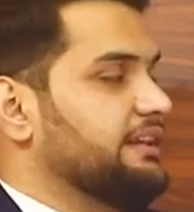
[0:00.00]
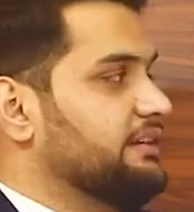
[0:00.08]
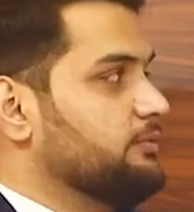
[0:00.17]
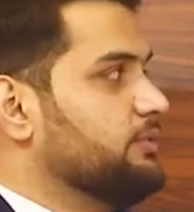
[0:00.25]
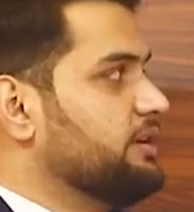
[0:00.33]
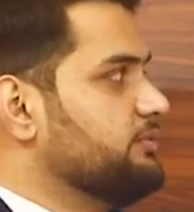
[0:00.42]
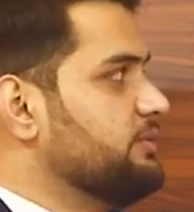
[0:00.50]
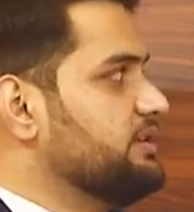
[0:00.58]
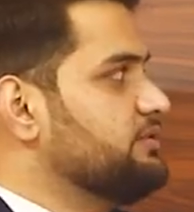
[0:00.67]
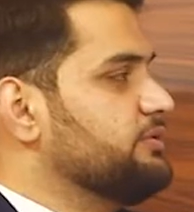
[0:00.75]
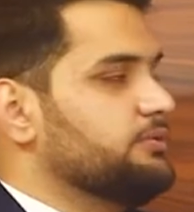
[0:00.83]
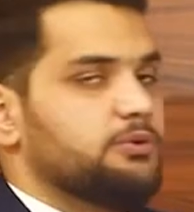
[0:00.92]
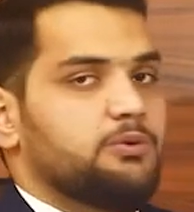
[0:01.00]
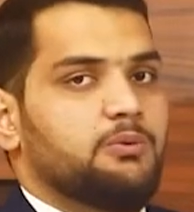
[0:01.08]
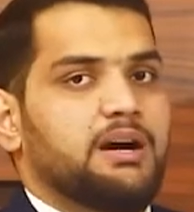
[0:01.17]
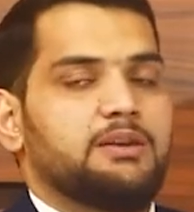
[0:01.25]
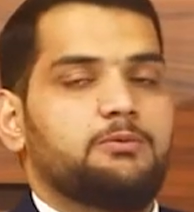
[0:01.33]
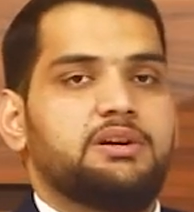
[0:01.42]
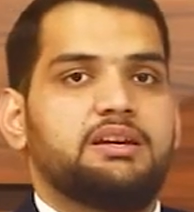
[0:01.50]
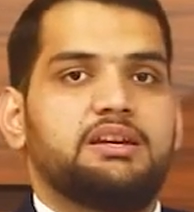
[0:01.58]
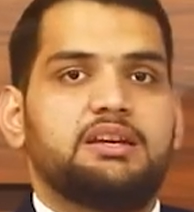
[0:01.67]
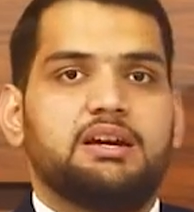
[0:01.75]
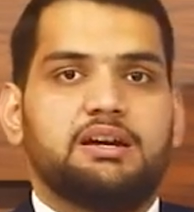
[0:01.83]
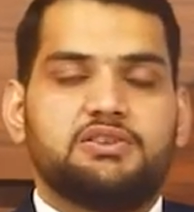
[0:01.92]
And what do we do while
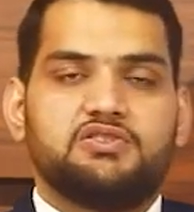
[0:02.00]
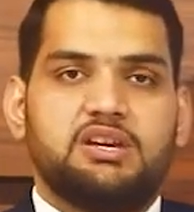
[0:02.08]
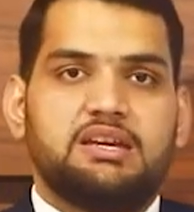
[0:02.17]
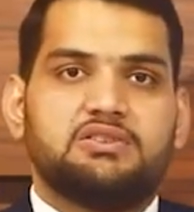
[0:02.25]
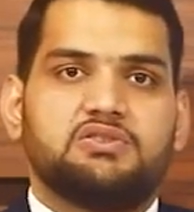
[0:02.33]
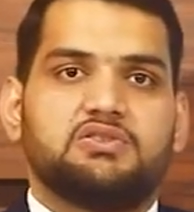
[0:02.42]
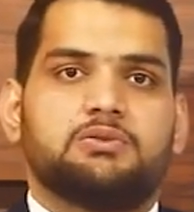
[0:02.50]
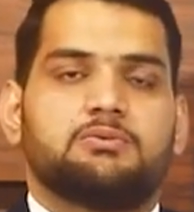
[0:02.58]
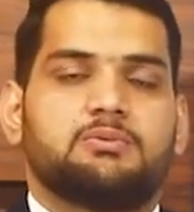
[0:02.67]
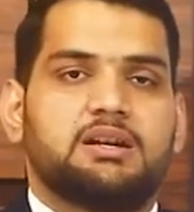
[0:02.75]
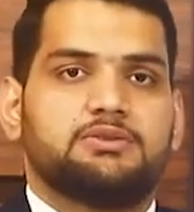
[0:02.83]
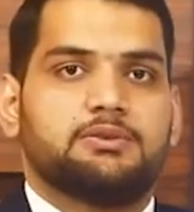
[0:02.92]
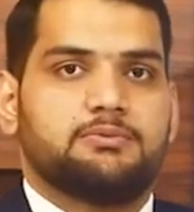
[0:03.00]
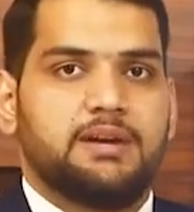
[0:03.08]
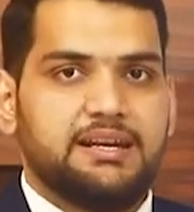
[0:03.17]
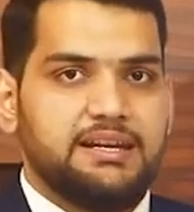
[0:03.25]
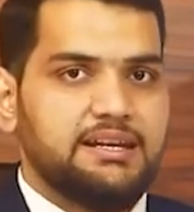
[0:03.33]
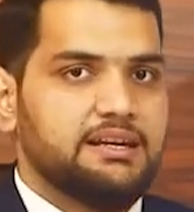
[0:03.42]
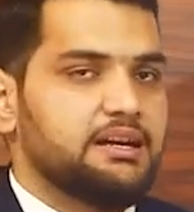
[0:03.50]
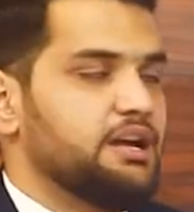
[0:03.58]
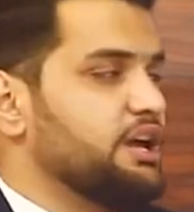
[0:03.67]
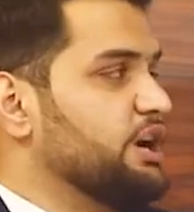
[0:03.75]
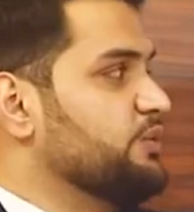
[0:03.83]
we change run to running?